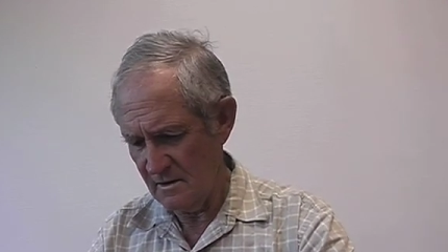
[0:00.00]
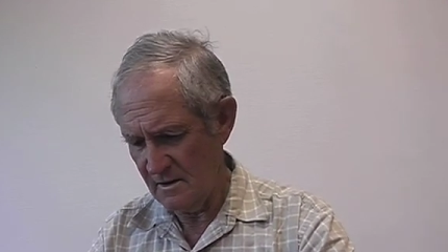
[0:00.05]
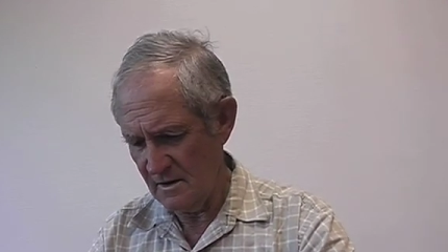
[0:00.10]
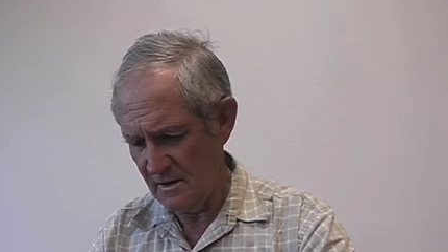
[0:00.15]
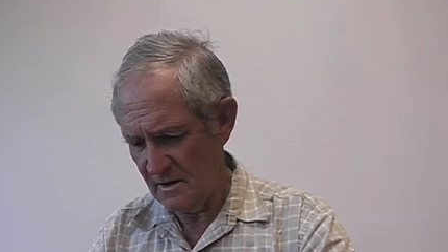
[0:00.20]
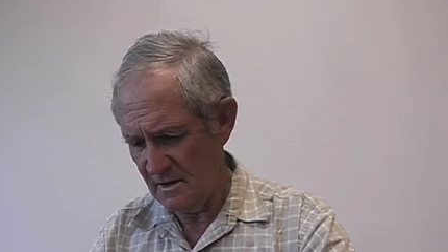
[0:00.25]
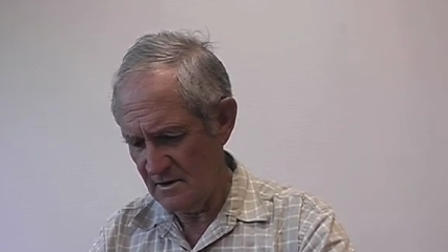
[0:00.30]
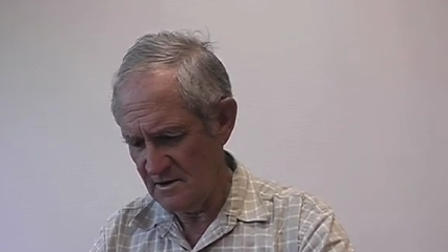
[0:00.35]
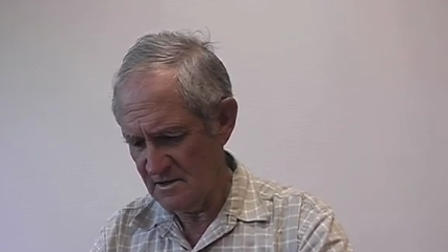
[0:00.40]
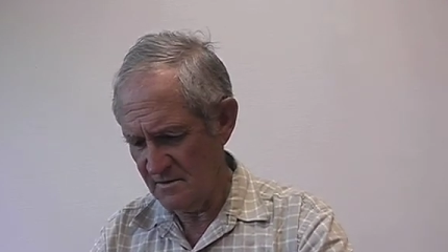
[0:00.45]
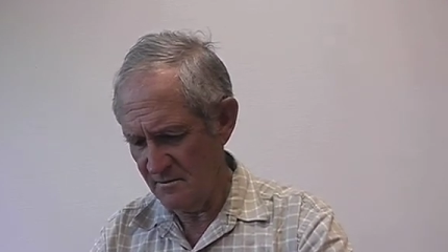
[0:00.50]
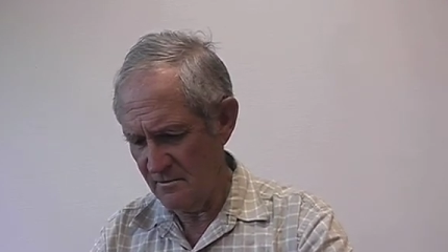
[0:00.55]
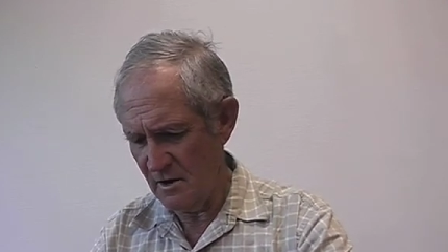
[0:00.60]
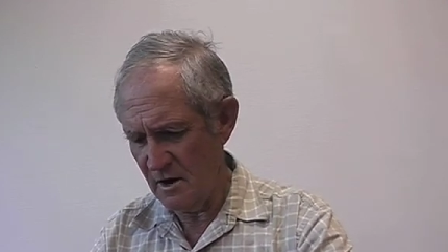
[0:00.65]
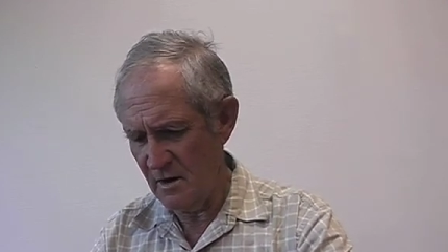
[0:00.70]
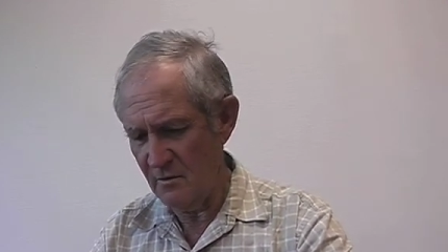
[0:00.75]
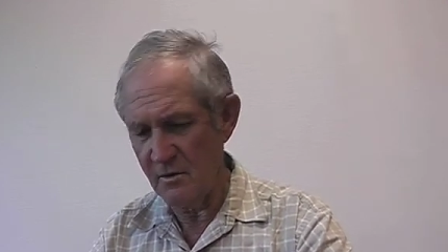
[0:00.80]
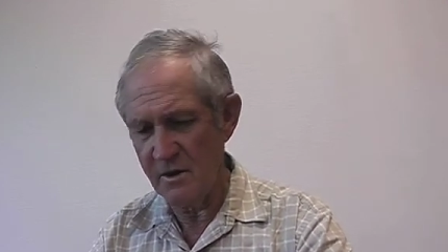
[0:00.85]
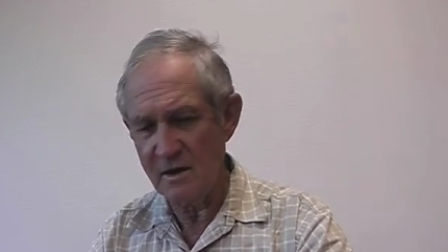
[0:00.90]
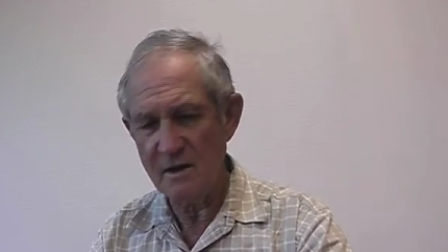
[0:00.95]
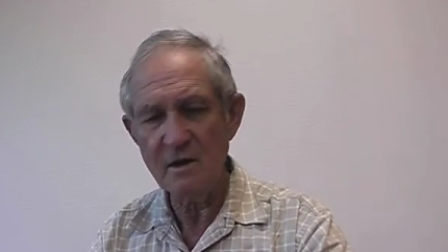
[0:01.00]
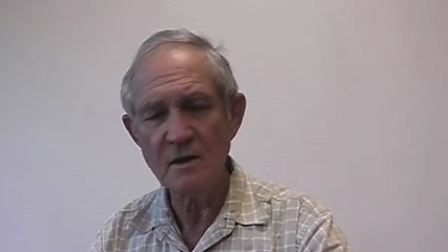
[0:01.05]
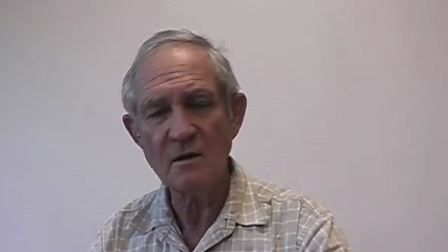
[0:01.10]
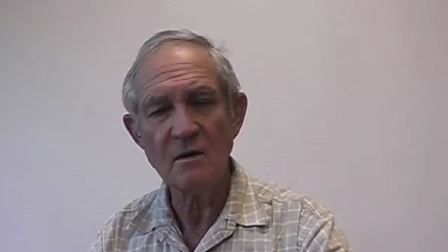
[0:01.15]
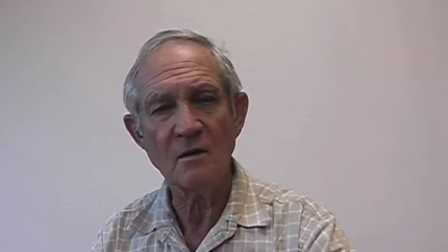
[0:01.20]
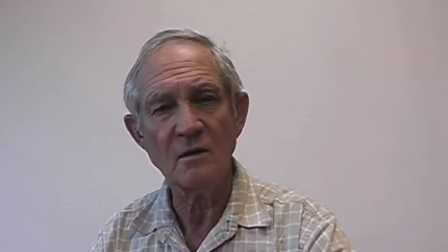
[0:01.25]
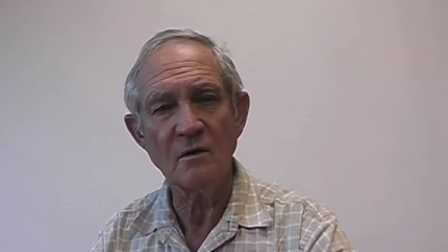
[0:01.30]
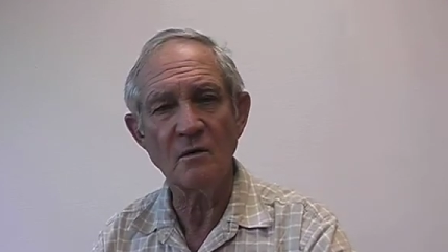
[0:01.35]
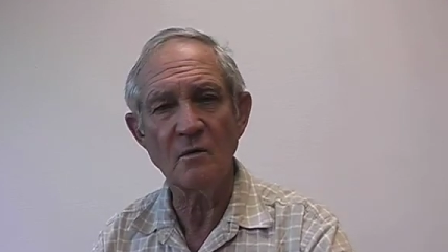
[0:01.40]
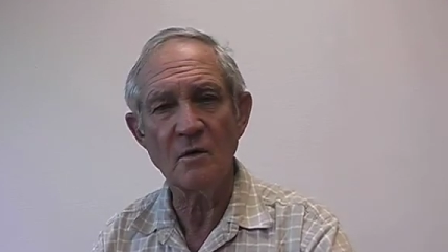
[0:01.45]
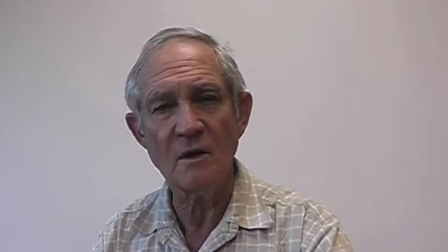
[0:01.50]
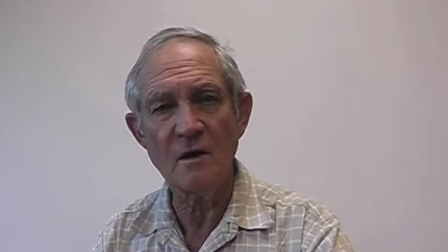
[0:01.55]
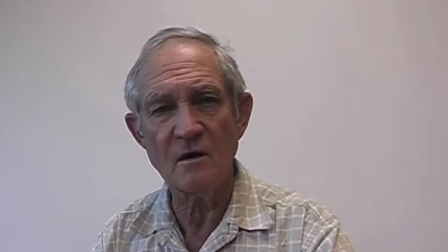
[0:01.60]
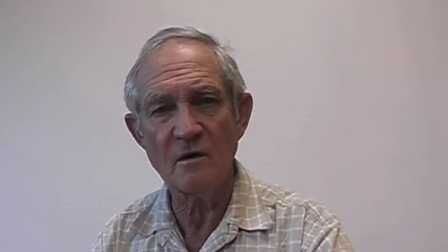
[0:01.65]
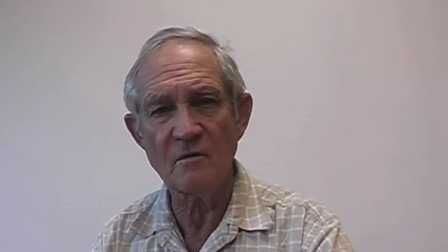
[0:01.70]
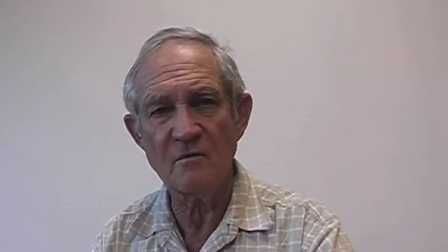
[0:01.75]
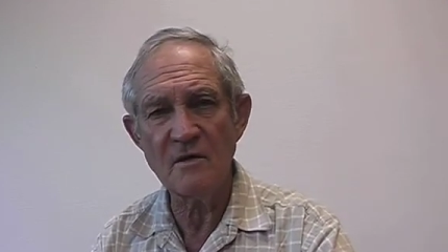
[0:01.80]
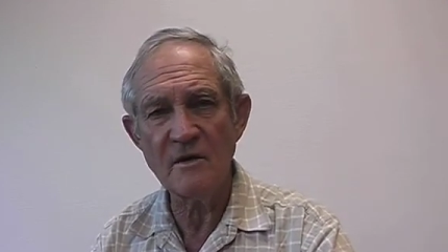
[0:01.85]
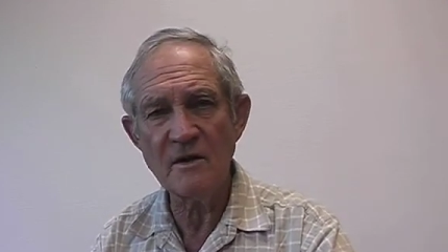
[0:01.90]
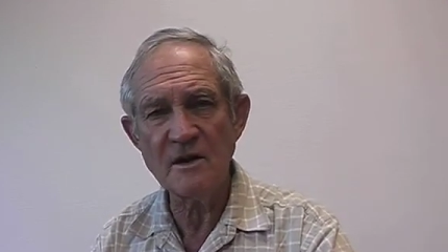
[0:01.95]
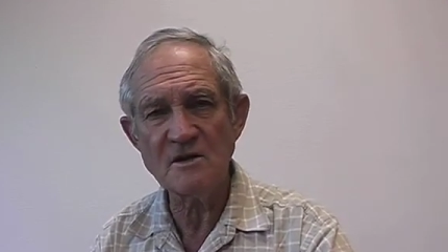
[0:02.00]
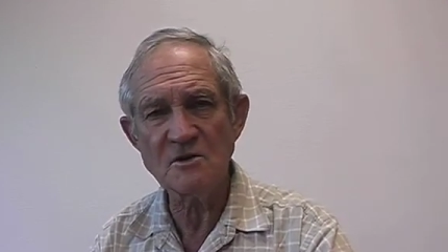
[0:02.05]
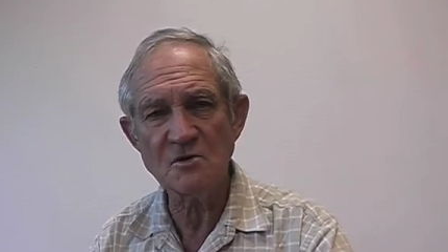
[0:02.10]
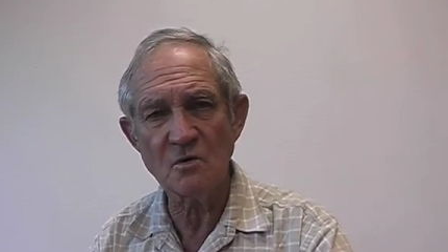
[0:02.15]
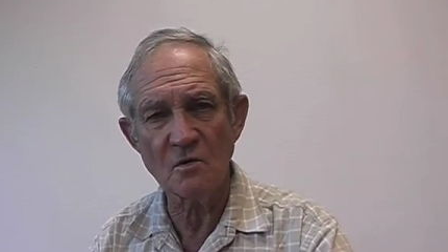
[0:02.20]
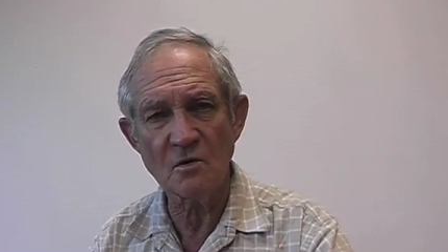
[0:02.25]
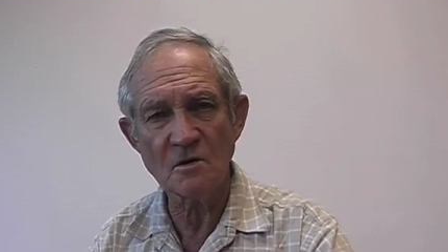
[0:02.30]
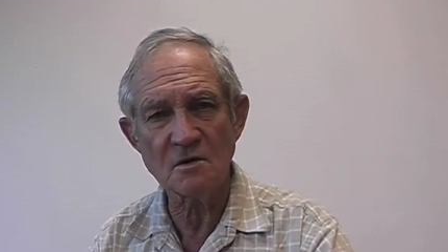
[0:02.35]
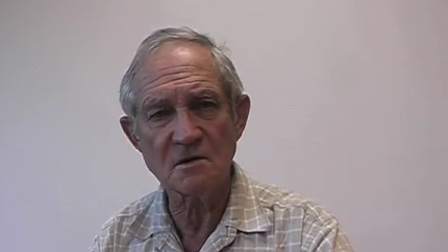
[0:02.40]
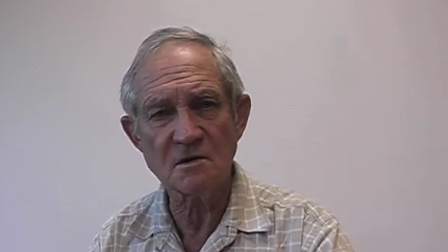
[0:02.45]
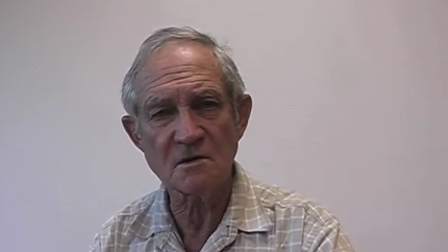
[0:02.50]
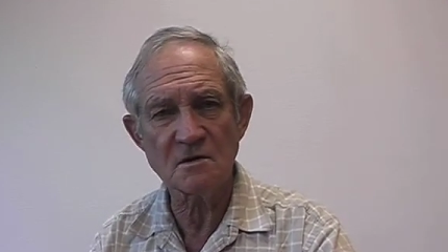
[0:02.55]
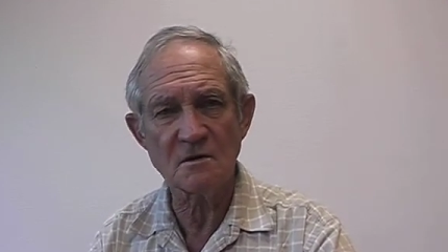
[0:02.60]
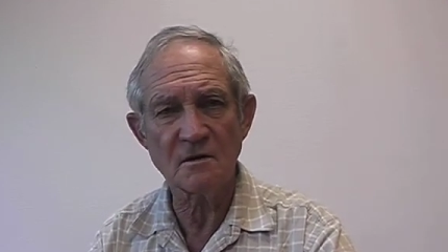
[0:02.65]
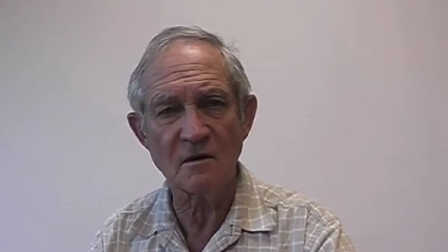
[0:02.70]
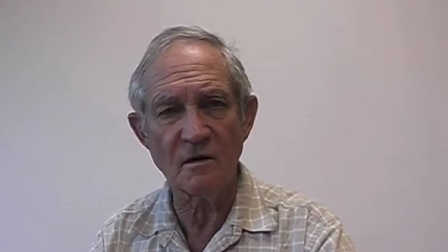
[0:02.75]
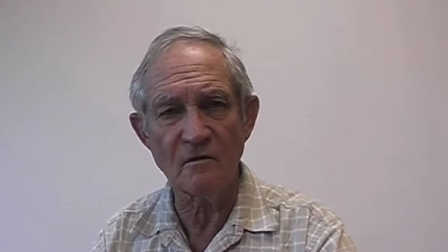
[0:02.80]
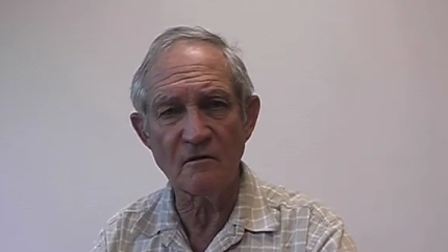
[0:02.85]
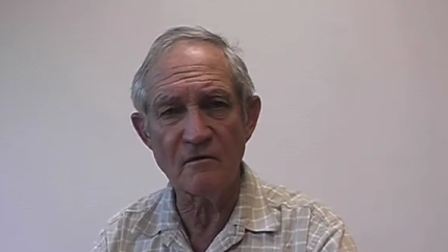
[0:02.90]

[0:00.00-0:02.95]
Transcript: In Zimbabwe, we are very short of